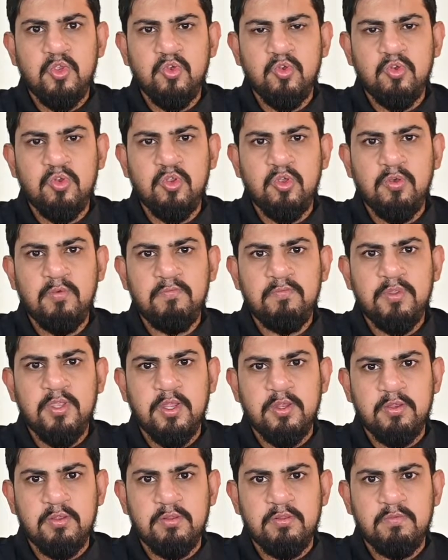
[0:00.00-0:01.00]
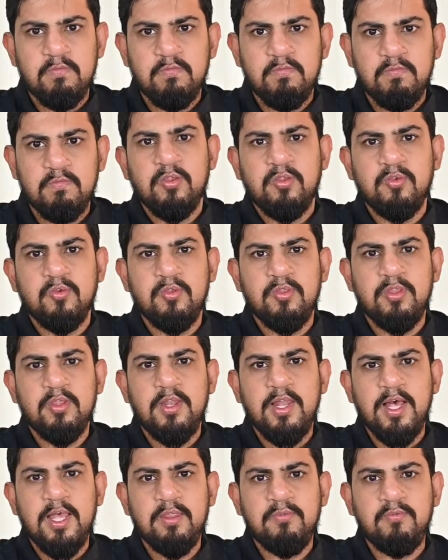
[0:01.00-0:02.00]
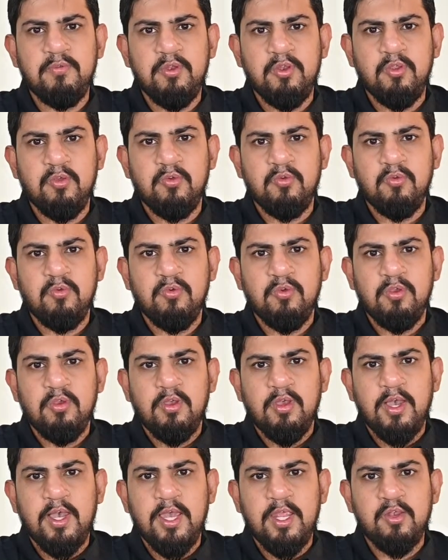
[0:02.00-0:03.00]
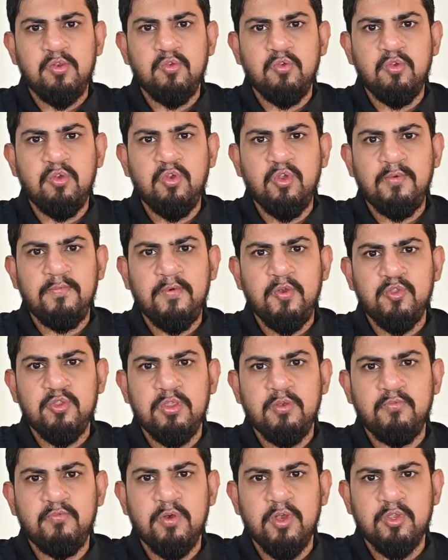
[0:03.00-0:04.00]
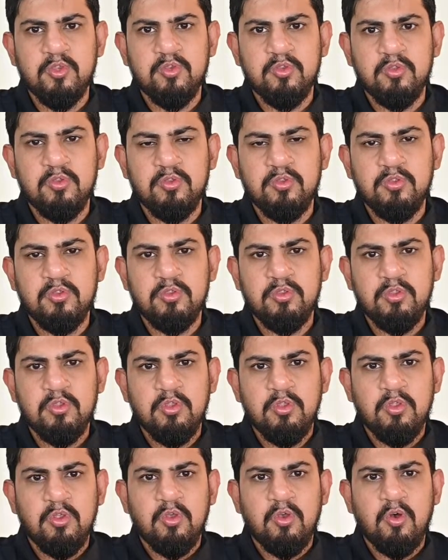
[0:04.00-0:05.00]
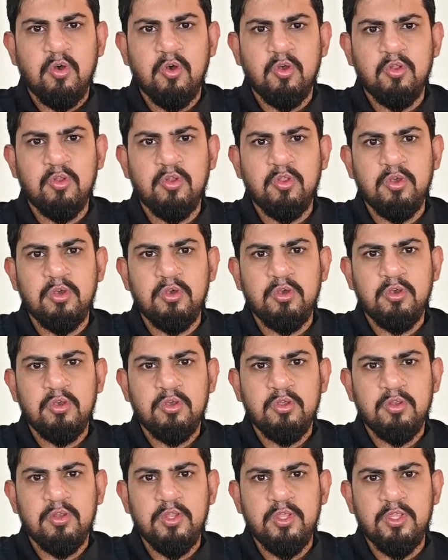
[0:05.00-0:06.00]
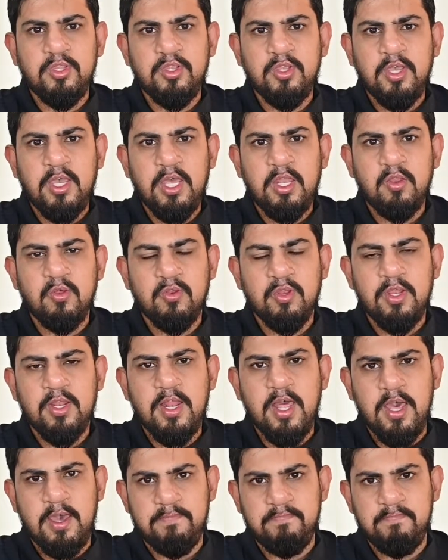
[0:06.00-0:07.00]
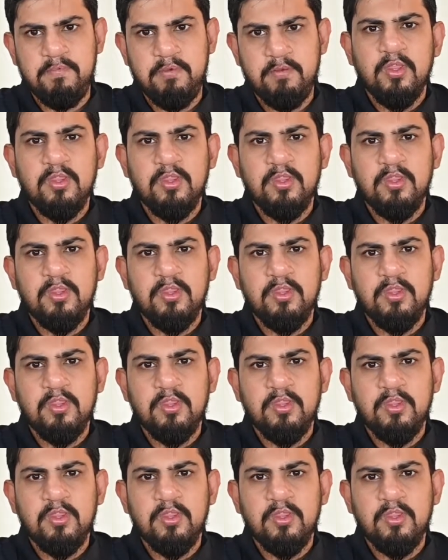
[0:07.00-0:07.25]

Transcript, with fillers: YouTube channel. So in the last video, I told you about some functions on the D J I Ronin app.